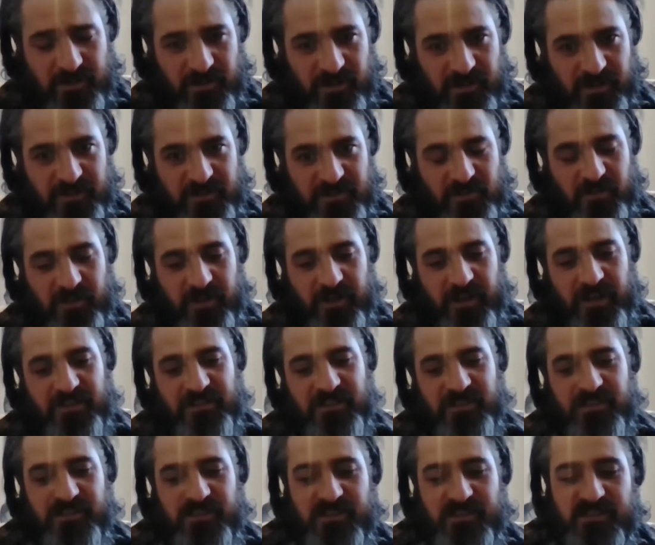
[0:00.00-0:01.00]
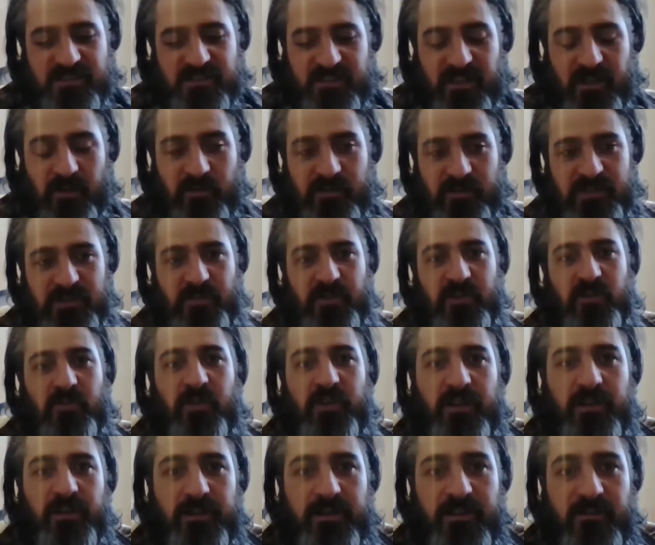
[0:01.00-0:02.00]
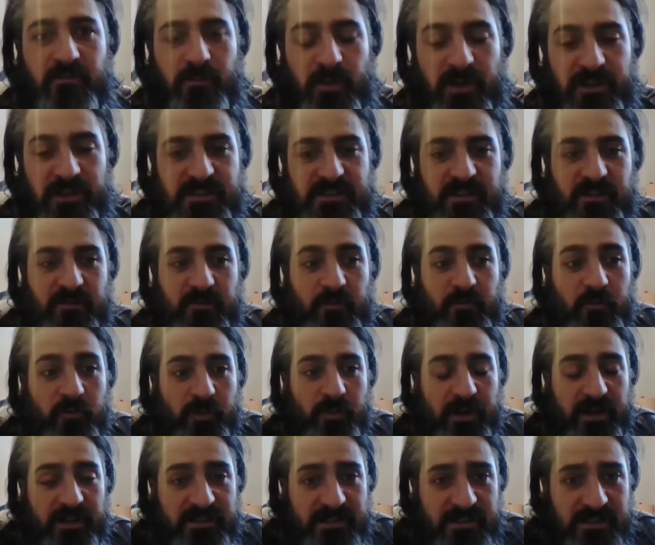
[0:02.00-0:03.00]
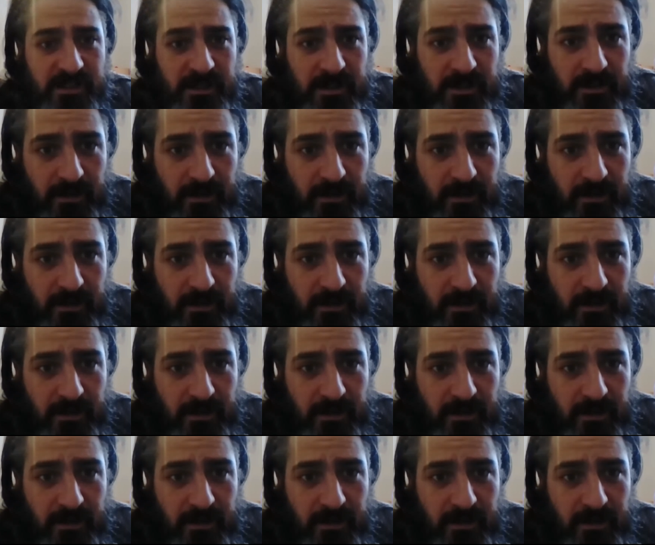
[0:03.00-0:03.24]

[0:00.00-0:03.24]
because you can actually distinguish between the leaf buds and the fruit buds.